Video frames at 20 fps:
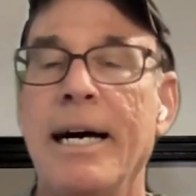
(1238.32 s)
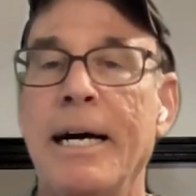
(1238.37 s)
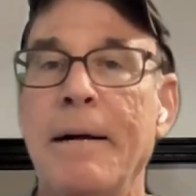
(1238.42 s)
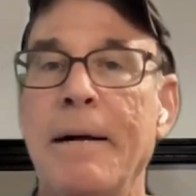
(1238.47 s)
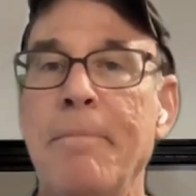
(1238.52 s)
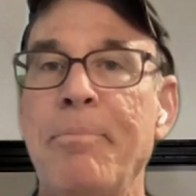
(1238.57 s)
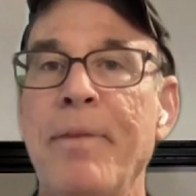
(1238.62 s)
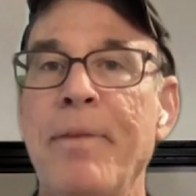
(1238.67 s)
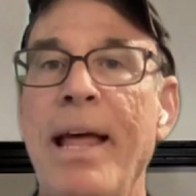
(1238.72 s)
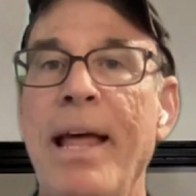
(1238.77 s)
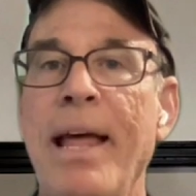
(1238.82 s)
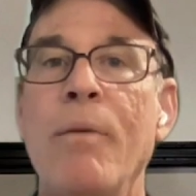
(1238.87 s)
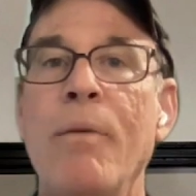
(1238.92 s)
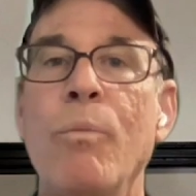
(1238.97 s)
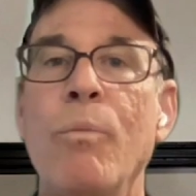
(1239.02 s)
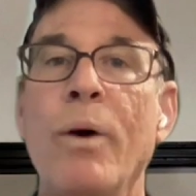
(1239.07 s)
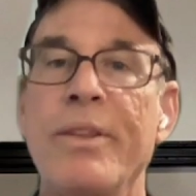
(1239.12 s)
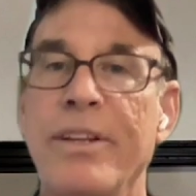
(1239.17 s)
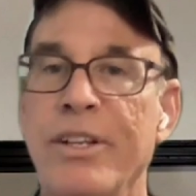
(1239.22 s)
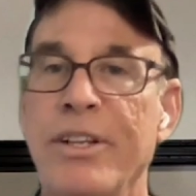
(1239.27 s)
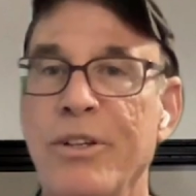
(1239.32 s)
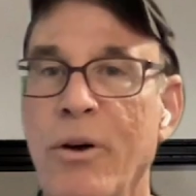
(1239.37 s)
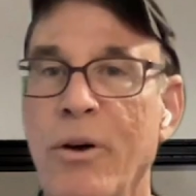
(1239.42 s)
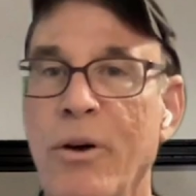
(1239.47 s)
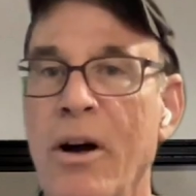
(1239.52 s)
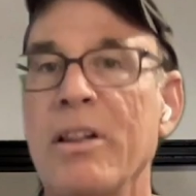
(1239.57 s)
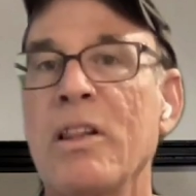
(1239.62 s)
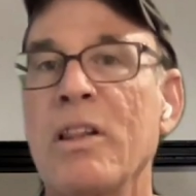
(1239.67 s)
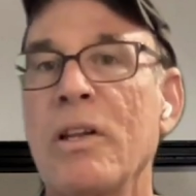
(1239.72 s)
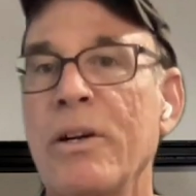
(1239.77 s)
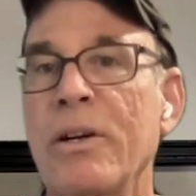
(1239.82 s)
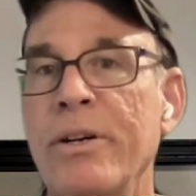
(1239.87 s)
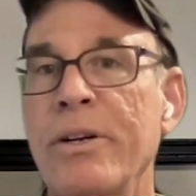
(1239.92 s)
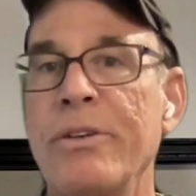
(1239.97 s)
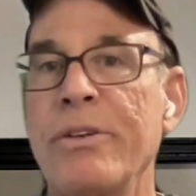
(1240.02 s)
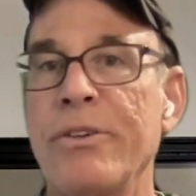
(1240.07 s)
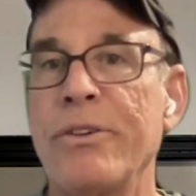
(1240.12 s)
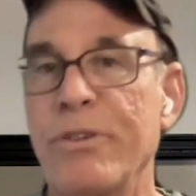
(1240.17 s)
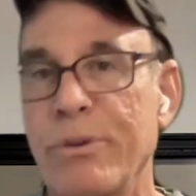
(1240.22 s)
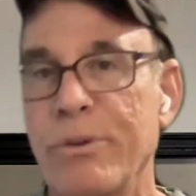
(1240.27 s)
And what the dog
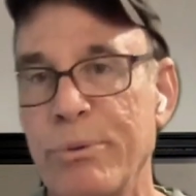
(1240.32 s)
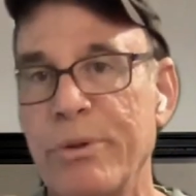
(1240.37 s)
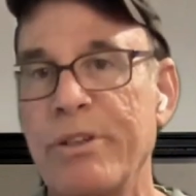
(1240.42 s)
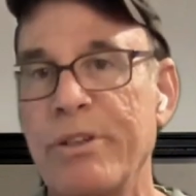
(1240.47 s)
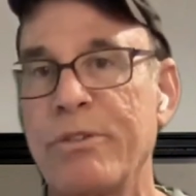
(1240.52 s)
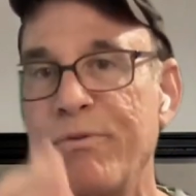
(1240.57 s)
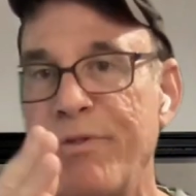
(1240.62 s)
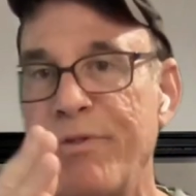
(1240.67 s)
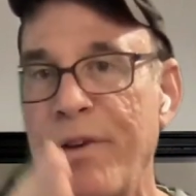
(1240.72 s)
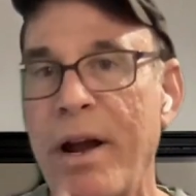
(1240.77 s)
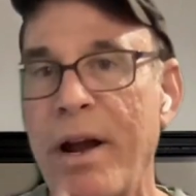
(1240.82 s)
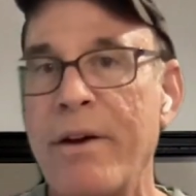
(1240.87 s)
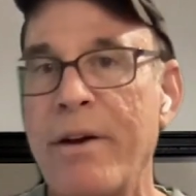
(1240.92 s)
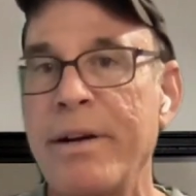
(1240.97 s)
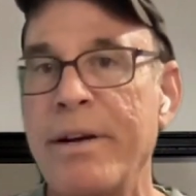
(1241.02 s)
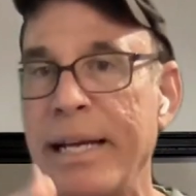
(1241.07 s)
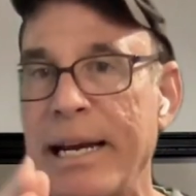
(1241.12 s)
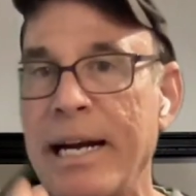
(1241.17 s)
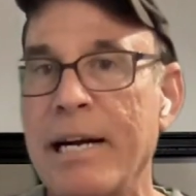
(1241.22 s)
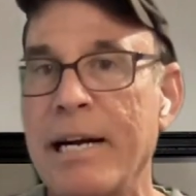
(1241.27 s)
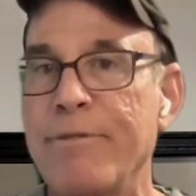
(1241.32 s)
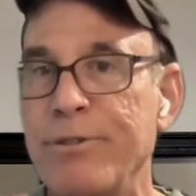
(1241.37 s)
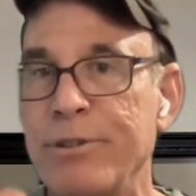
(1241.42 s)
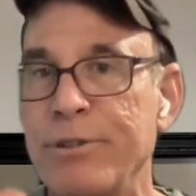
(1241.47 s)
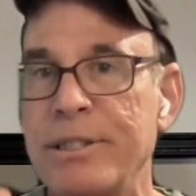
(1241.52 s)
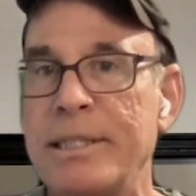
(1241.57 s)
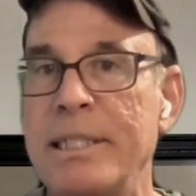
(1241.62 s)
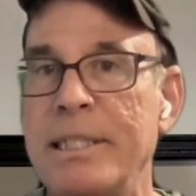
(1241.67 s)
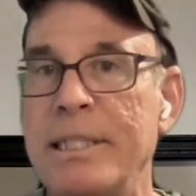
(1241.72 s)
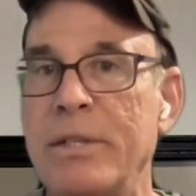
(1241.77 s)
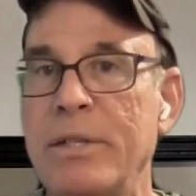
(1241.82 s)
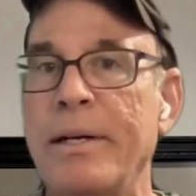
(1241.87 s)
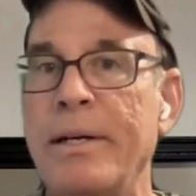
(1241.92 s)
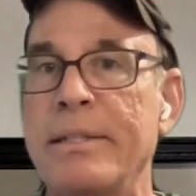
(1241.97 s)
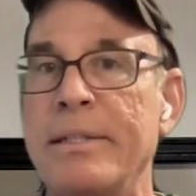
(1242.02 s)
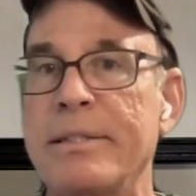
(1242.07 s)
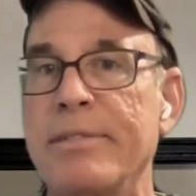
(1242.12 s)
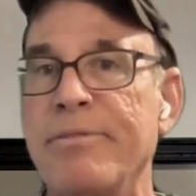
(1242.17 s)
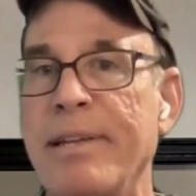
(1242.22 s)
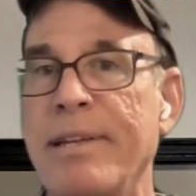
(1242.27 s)
learns through this very careful
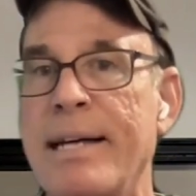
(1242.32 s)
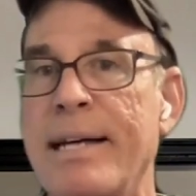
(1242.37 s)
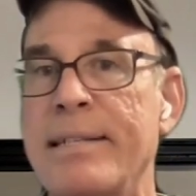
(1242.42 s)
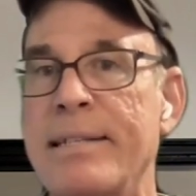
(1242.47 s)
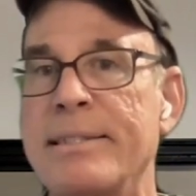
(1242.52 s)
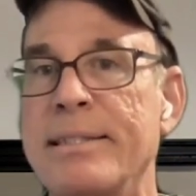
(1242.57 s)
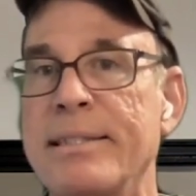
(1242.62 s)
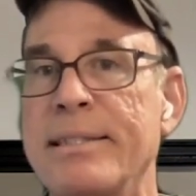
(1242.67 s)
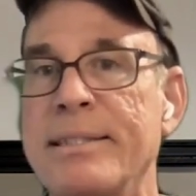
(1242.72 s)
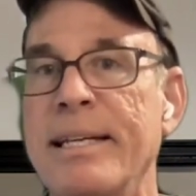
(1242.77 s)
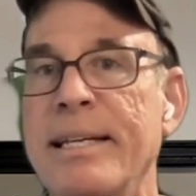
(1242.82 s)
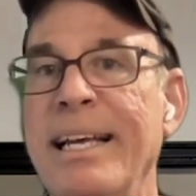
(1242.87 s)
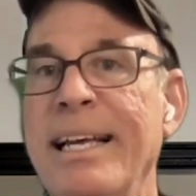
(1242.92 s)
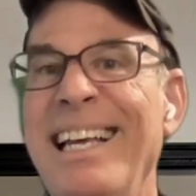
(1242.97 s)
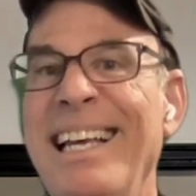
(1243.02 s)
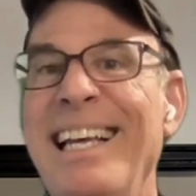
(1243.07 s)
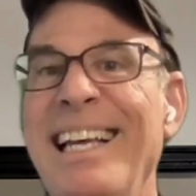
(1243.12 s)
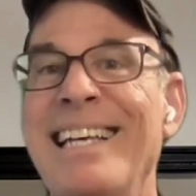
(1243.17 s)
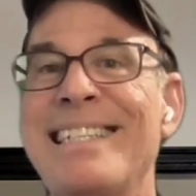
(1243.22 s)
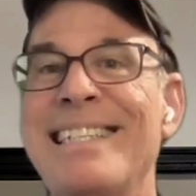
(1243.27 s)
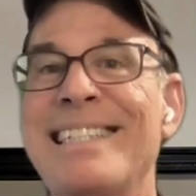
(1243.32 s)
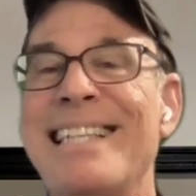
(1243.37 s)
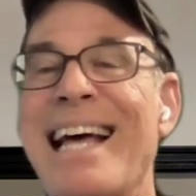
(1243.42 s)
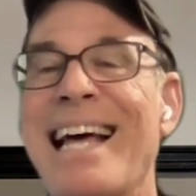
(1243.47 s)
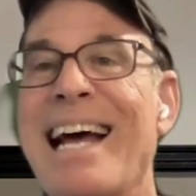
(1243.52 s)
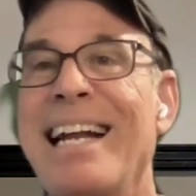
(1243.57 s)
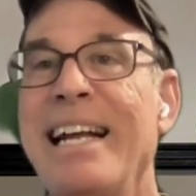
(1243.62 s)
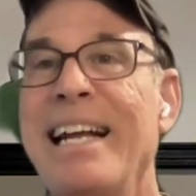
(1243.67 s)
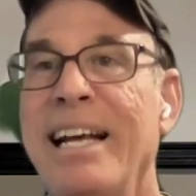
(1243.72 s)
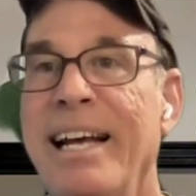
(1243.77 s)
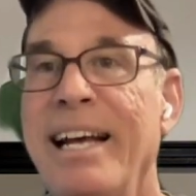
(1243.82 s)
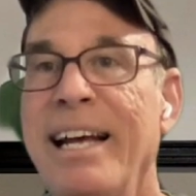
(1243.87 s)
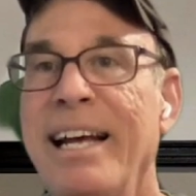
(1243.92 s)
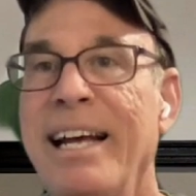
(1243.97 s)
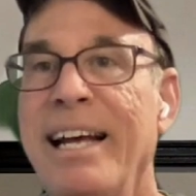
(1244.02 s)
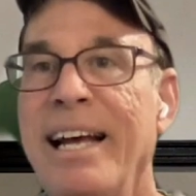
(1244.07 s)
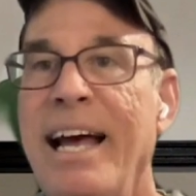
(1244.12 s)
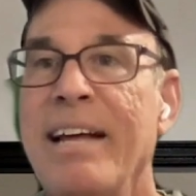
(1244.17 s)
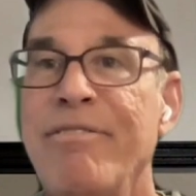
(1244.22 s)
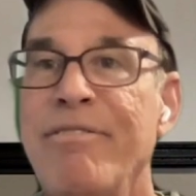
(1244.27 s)
sequence of lessons is that
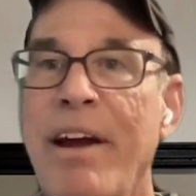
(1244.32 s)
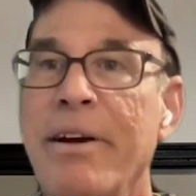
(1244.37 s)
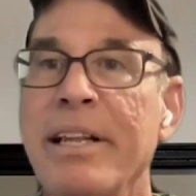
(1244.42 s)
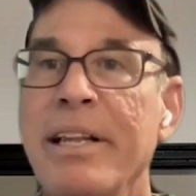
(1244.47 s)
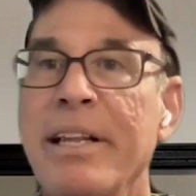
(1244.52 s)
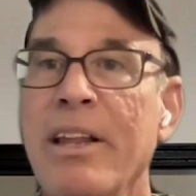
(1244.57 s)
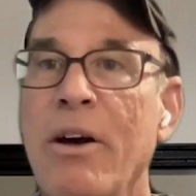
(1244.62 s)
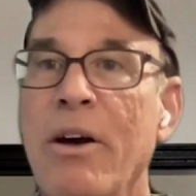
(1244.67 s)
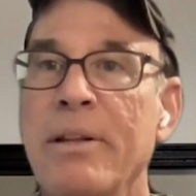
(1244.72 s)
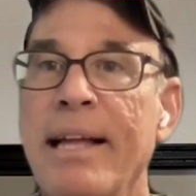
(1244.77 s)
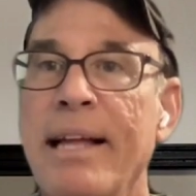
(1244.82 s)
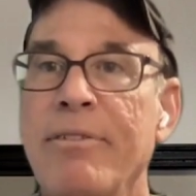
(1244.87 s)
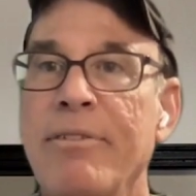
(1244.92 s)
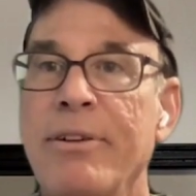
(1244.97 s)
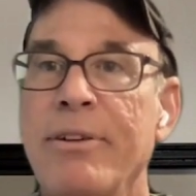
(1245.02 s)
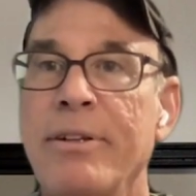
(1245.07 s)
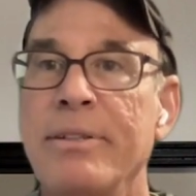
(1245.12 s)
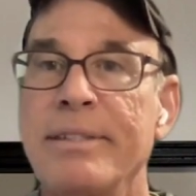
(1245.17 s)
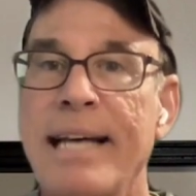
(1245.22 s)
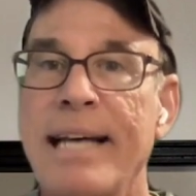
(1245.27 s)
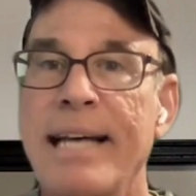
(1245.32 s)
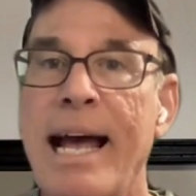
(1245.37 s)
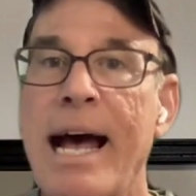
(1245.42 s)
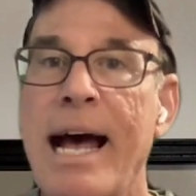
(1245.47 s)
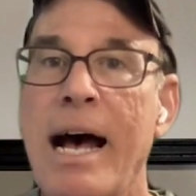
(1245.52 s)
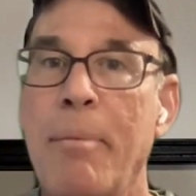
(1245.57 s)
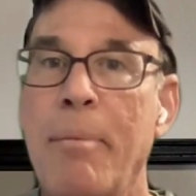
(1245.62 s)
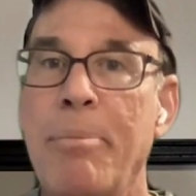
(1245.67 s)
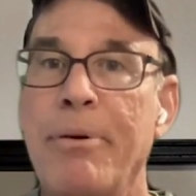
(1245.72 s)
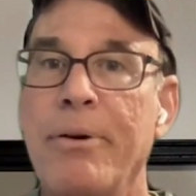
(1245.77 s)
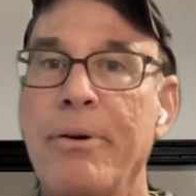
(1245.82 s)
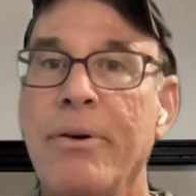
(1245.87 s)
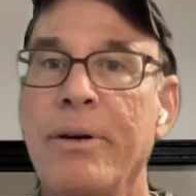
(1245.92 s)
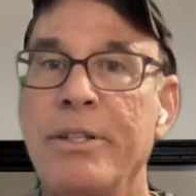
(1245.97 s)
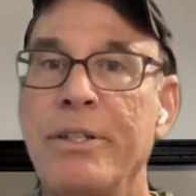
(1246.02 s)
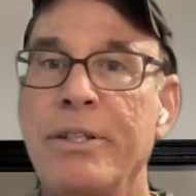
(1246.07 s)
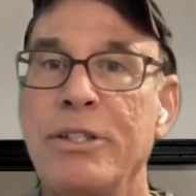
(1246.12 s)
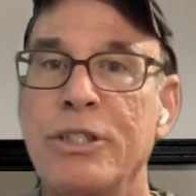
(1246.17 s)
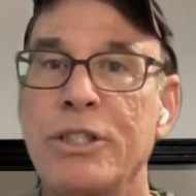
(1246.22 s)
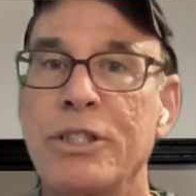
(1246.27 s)
a very low level tap
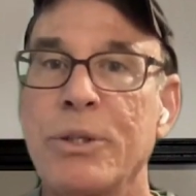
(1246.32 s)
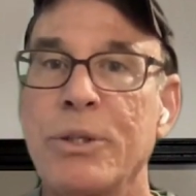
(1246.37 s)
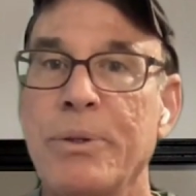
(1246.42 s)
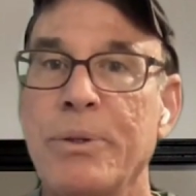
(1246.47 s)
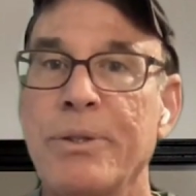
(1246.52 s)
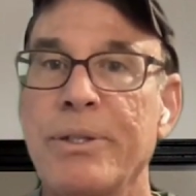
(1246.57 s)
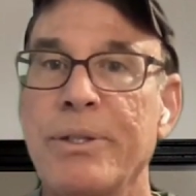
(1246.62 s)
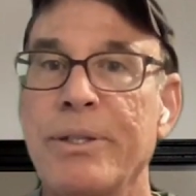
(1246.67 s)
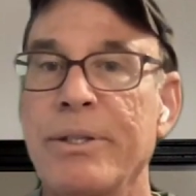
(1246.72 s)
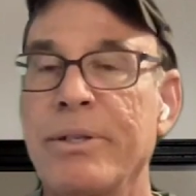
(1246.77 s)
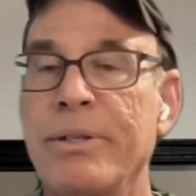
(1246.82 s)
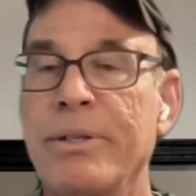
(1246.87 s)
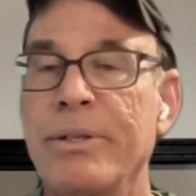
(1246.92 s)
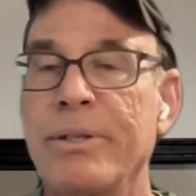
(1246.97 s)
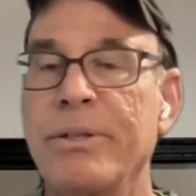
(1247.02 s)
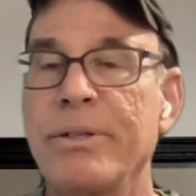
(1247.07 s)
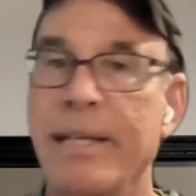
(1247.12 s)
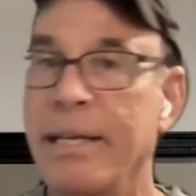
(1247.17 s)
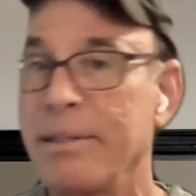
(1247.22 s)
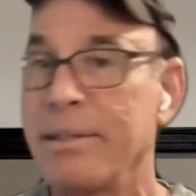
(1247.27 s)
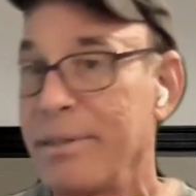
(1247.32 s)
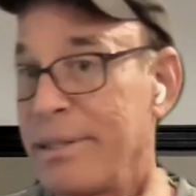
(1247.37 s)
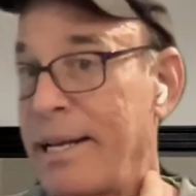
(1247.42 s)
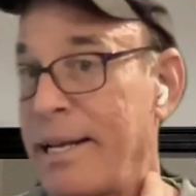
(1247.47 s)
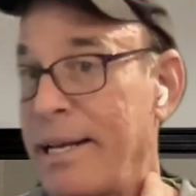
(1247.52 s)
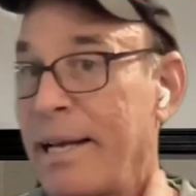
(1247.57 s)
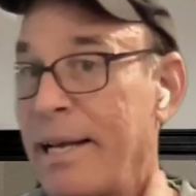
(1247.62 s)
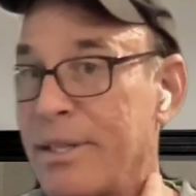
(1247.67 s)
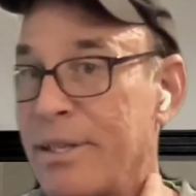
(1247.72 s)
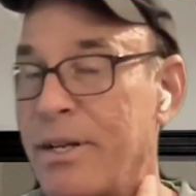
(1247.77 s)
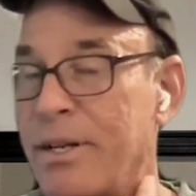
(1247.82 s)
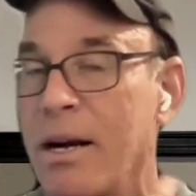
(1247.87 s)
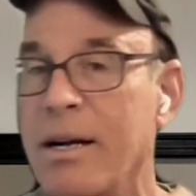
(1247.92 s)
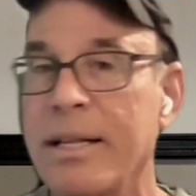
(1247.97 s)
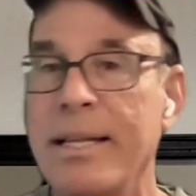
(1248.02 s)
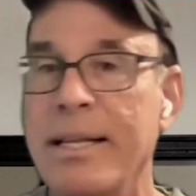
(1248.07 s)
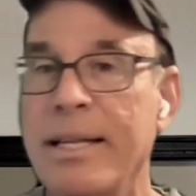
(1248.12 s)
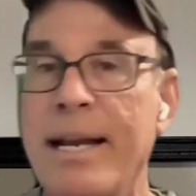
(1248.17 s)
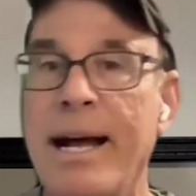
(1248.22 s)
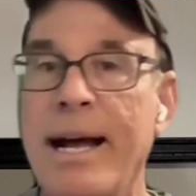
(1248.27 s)
on your shoulder, or in the case of the
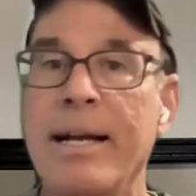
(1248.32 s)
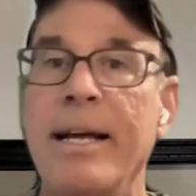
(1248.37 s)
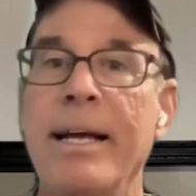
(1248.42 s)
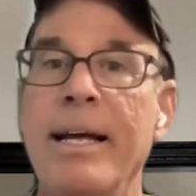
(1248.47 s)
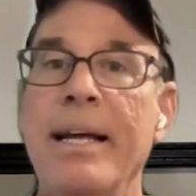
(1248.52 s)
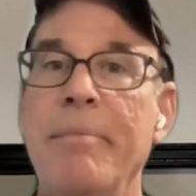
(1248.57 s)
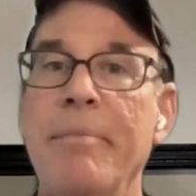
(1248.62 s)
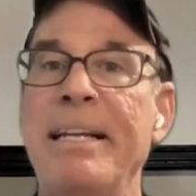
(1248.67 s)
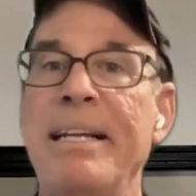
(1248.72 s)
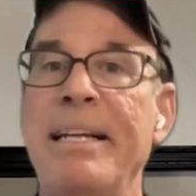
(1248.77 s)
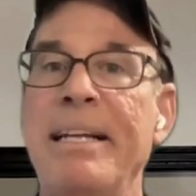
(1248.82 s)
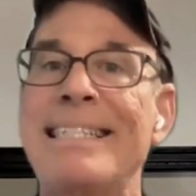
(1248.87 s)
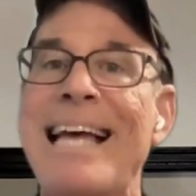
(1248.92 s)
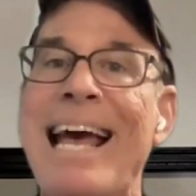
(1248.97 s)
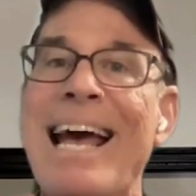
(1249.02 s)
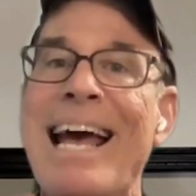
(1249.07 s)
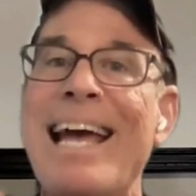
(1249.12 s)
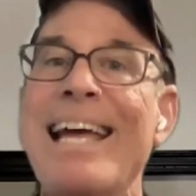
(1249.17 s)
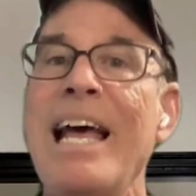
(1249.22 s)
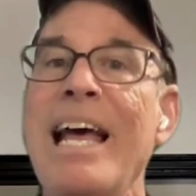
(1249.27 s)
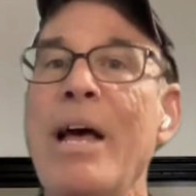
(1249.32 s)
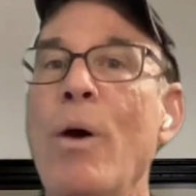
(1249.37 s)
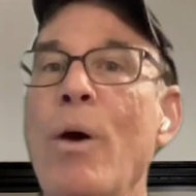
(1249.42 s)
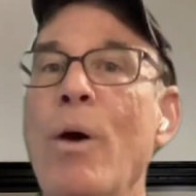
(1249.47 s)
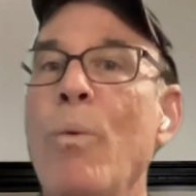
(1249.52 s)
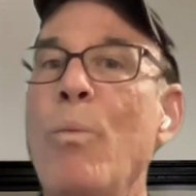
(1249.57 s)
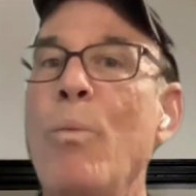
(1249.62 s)
dog on the neck, means, hey,